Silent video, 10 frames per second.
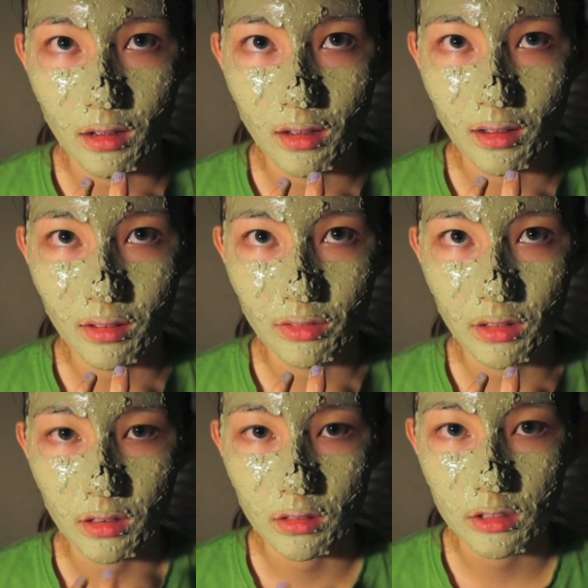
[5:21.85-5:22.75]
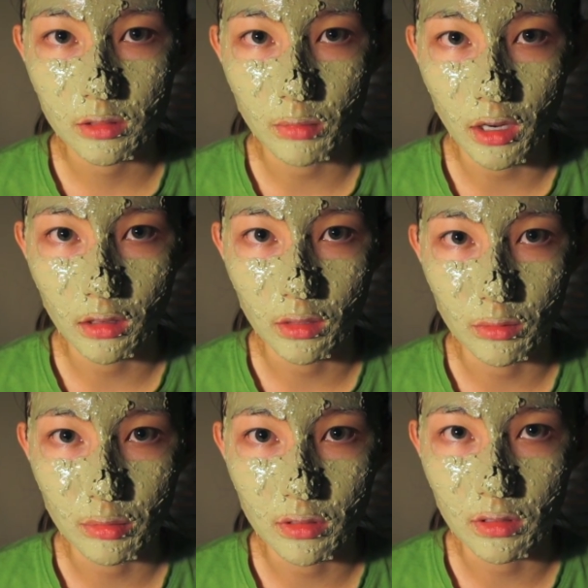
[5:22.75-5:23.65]
I feel like smiling
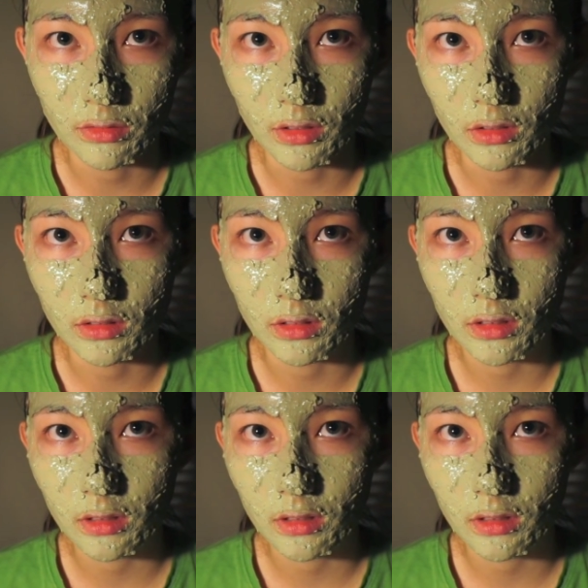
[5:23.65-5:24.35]
would be difficult.